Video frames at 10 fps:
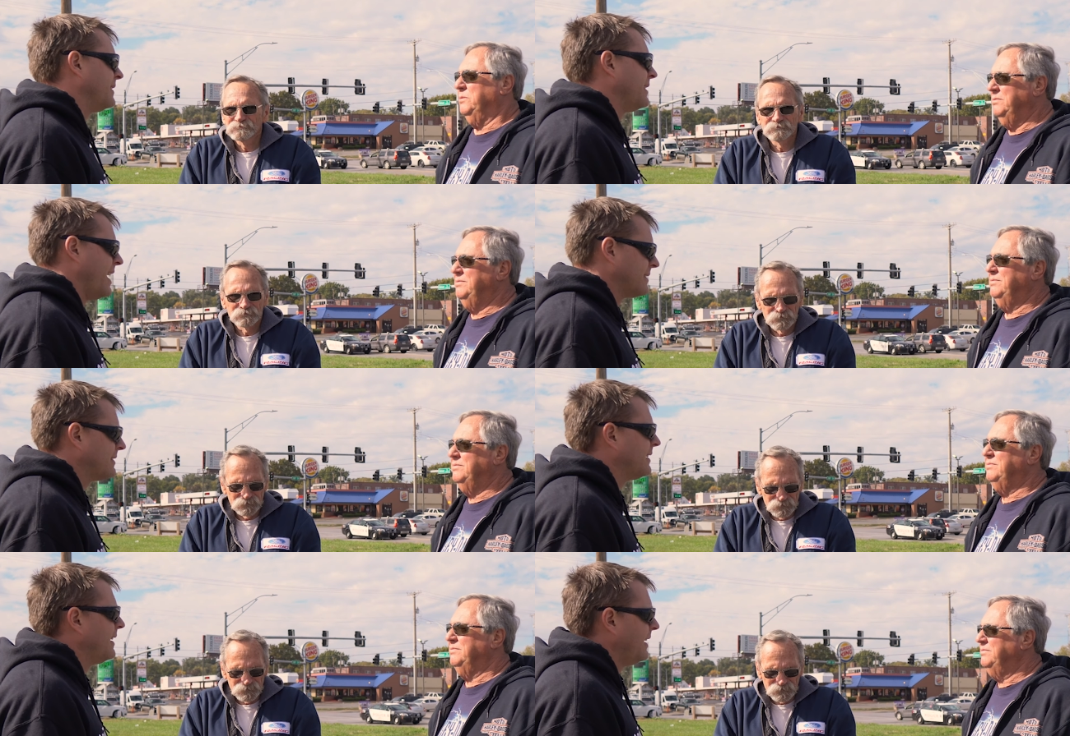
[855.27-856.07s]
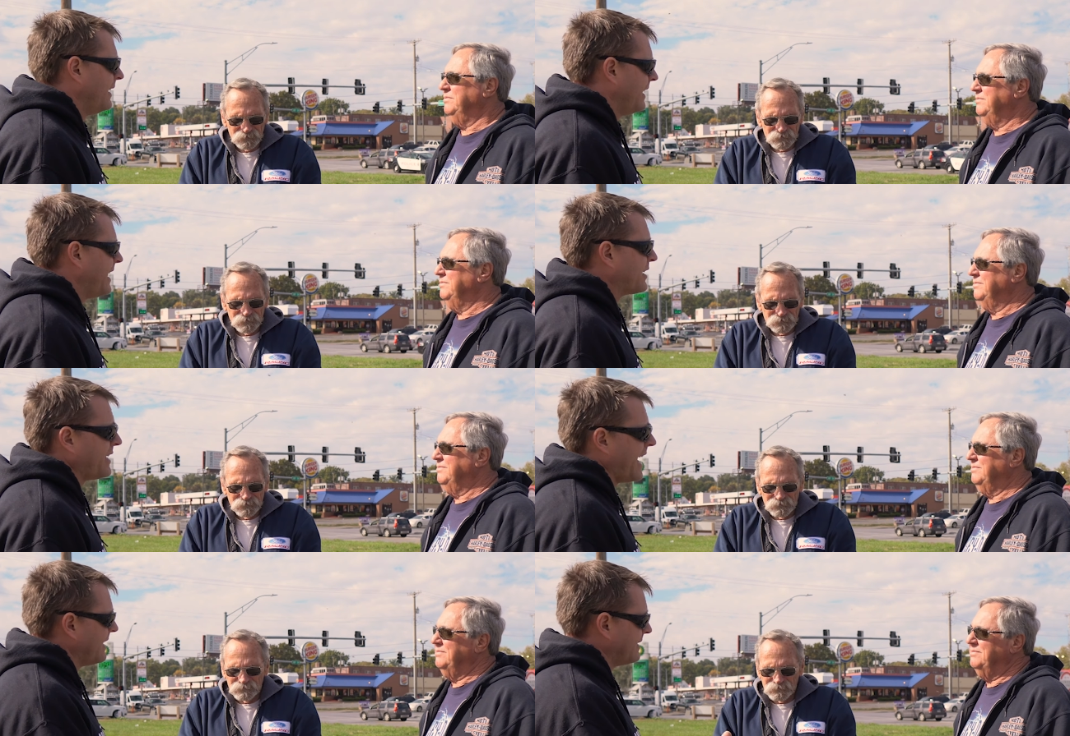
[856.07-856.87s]
Speaker 1: Was, yes. He
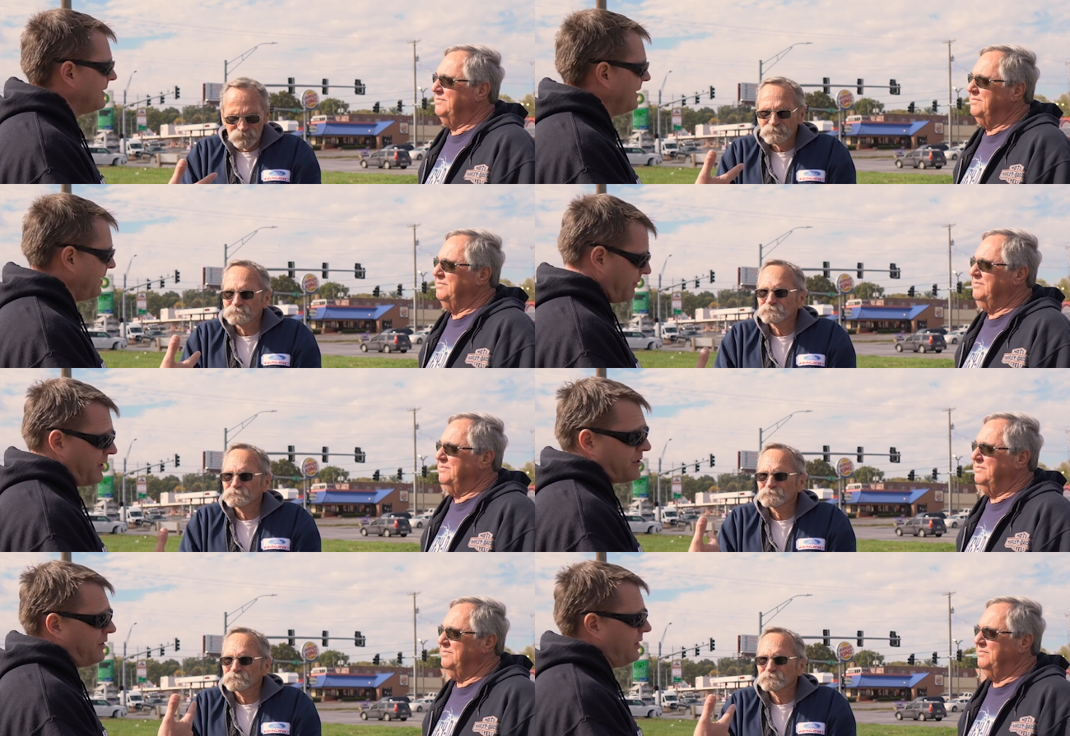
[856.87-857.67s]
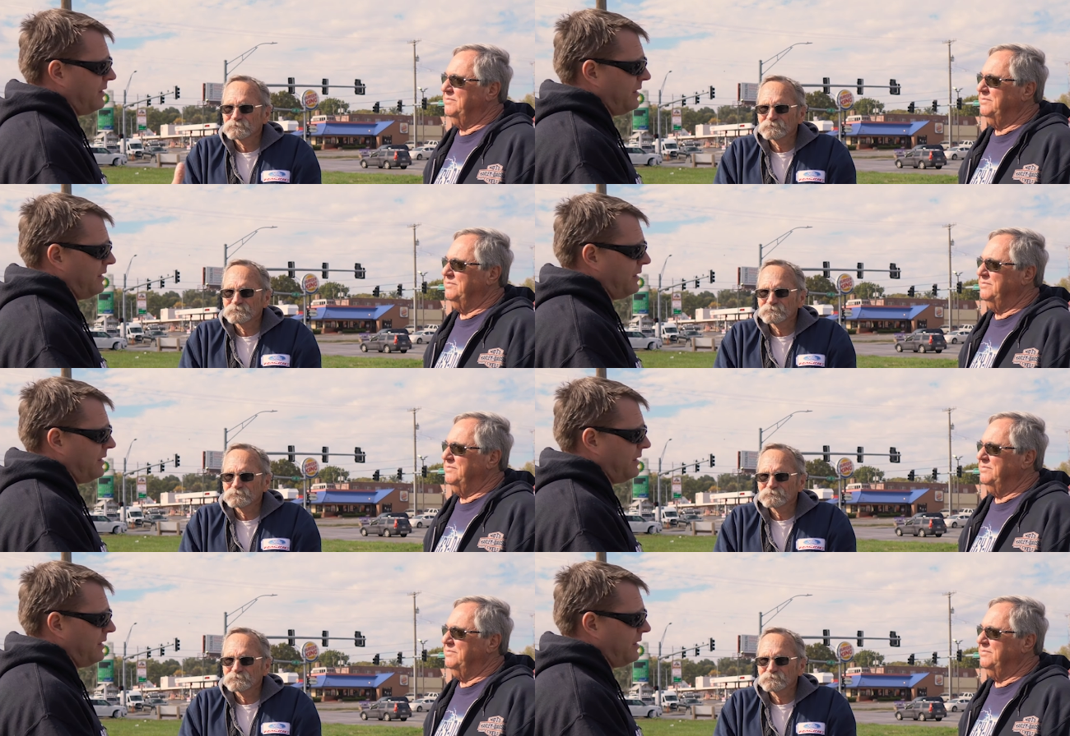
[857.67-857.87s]
actually has the original